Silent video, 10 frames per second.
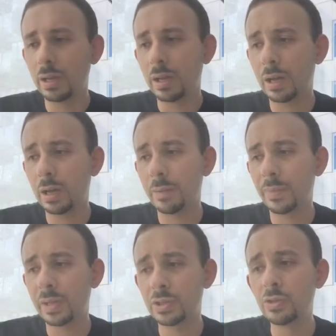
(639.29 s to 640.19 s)

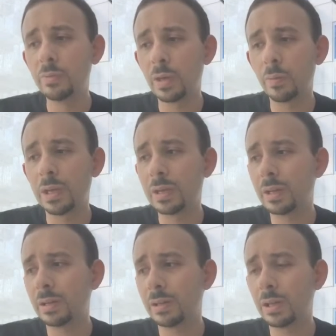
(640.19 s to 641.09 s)
assuming we
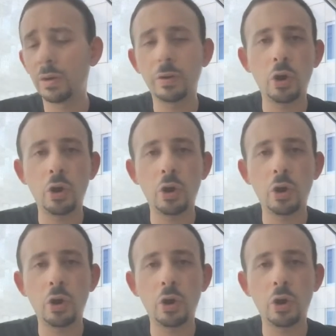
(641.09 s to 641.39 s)
can clear and